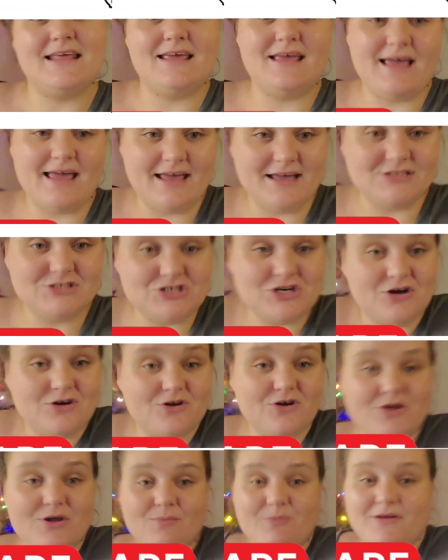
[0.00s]
your aunt, your uncle,
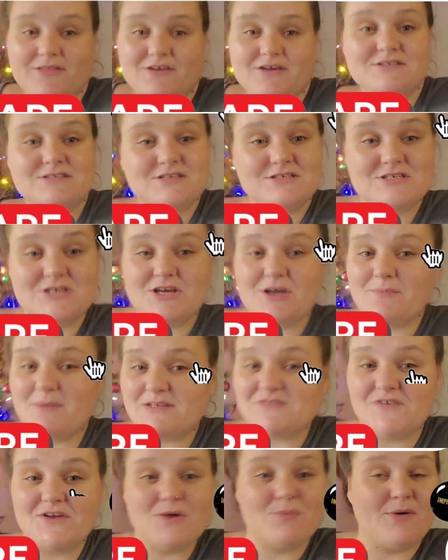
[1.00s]
your brother, your sister, your
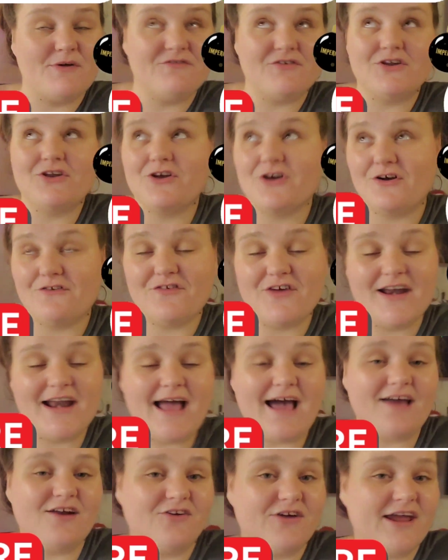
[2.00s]
best friend, your boyfriend, your girlfriend.
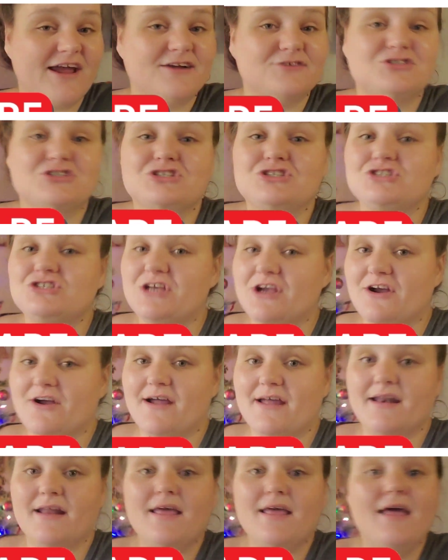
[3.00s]
I don't care, just share
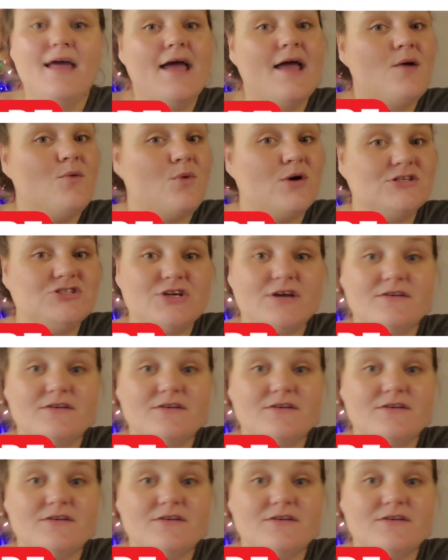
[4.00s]
it. Once you